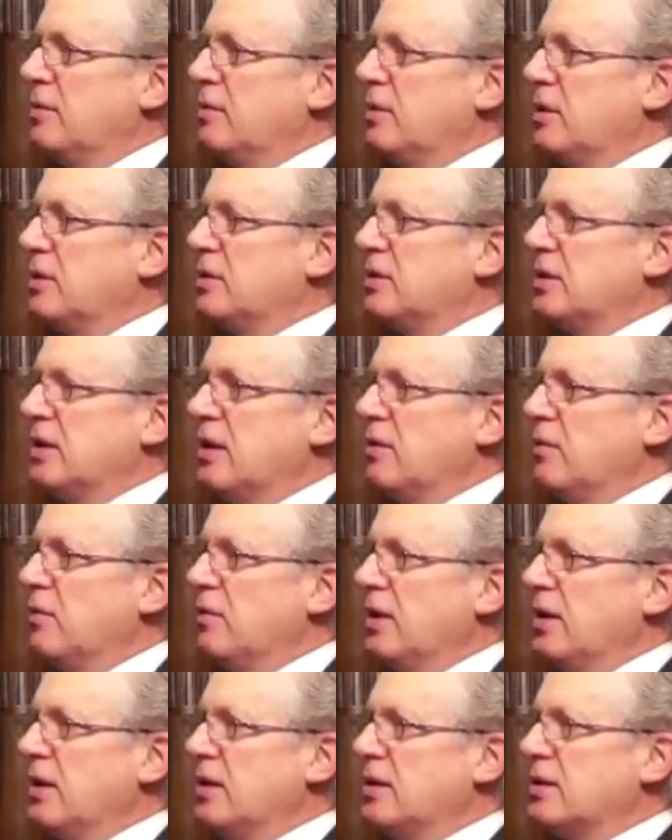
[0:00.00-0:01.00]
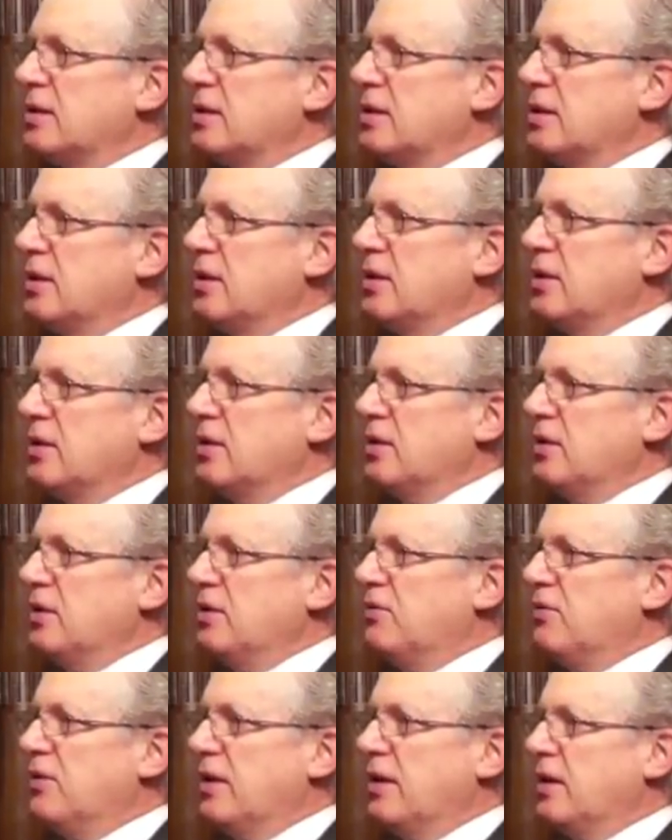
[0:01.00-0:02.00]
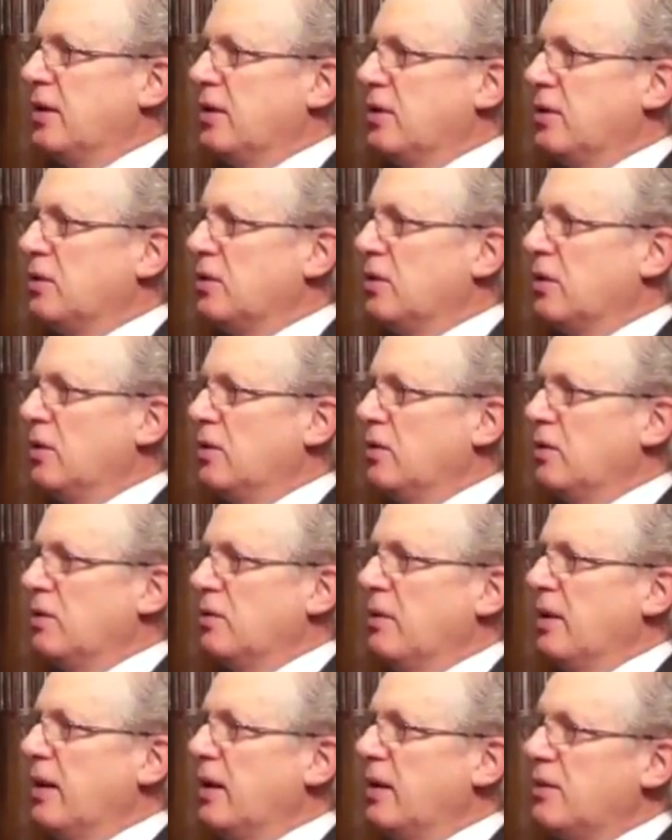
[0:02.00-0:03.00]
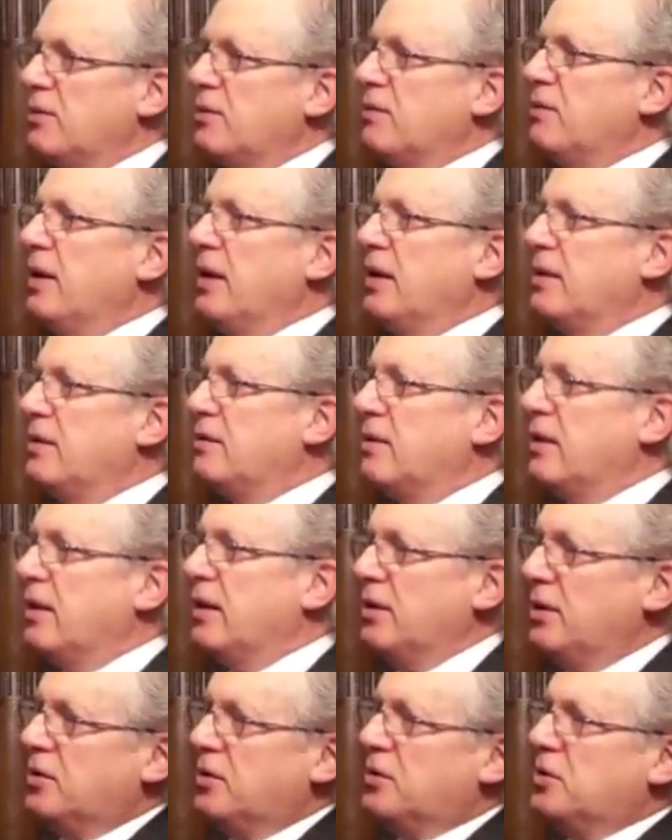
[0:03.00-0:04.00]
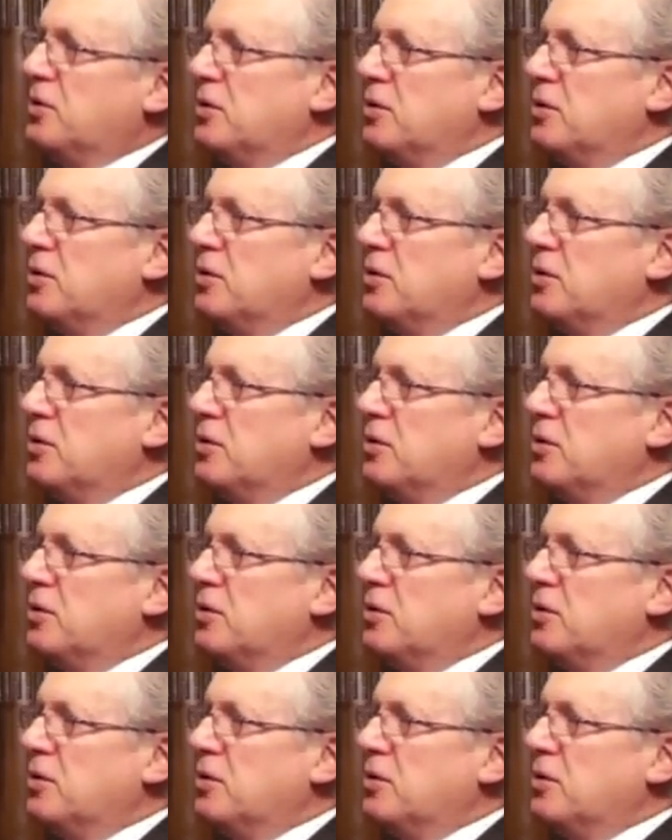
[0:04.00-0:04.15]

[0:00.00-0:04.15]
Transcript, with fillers: Because otherwise, if I cannot go on my own right, I need